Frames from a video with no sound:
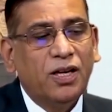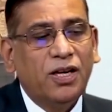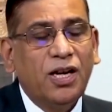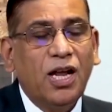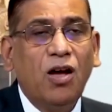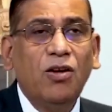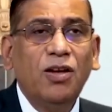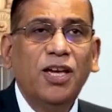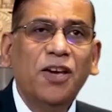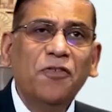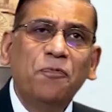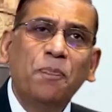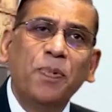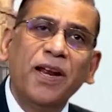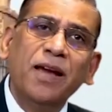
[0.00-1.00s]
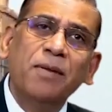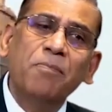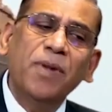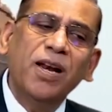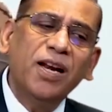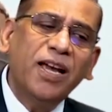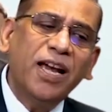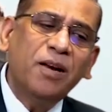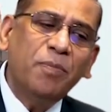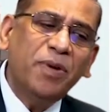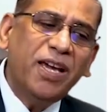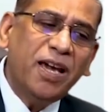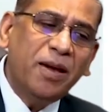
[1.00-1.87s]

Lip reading: Now, if preamble can be